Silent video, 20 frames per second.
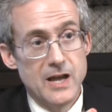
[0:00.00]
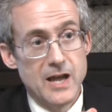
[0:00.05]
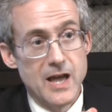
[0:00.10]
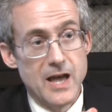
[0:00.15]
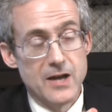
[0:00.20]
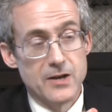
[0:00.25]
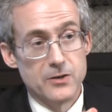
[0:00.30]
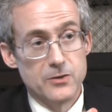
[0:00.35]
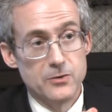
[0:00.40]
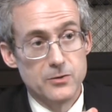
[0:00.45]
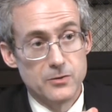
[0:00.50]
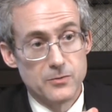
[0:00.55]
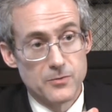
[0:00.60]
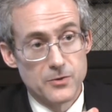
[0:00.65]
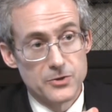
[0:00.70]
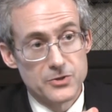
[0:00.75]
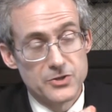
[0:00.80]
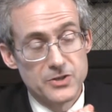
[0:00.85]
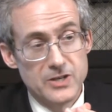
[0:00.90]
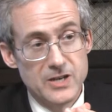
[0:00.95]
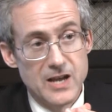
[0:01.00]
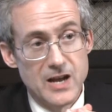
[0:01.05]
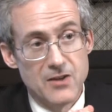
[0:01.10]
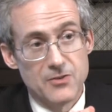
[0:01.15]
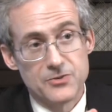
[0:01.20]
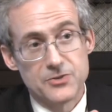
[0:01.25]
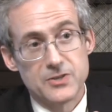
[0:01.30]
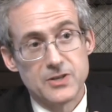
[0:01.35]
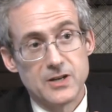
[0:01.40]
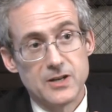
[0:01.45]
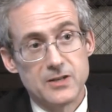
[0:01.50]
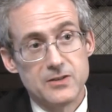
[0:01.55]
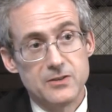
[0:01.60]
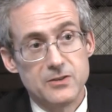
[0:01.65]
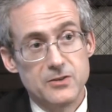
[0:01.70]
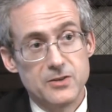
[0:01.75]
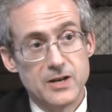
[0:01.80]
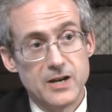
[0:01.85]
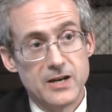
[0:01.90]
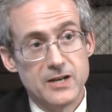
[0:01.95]
at a university outside the
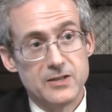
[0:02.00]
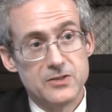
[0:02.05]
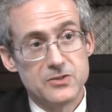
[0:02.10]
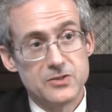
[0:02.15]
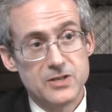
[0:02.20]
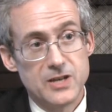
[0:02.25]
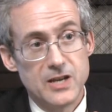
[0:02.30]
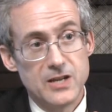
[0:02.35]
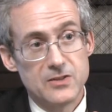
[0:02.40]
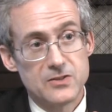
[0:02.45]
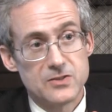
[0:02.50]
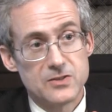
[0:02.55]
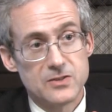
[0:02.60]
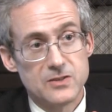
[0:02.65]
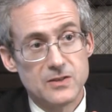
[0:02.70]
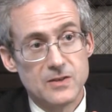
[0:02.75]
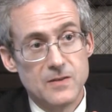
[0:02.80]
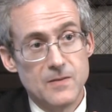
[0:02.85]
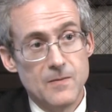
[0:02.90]
United States.